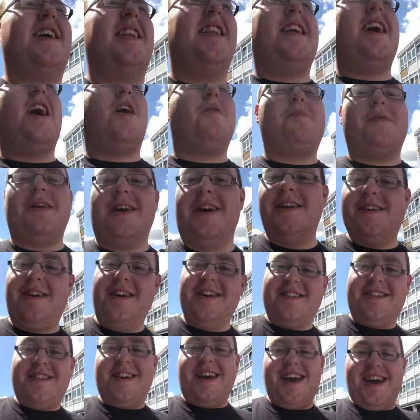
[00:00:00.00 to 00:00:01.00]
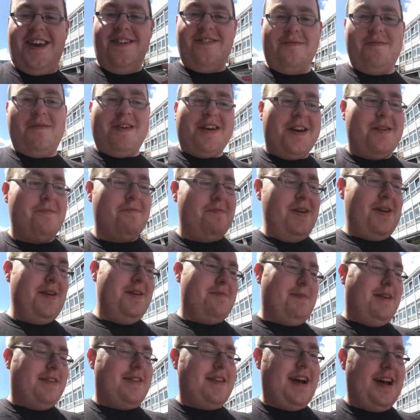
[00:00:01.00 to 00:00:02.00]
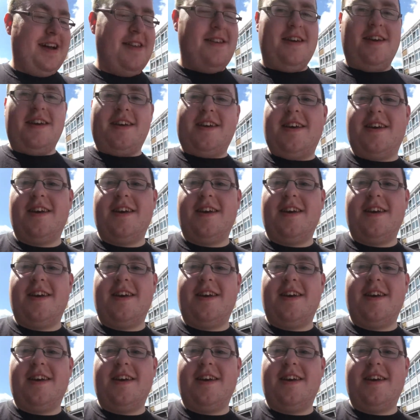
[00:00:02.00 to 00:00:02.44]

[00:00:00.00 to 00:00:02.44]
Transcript: that'll be a nice day for me and me and my dad.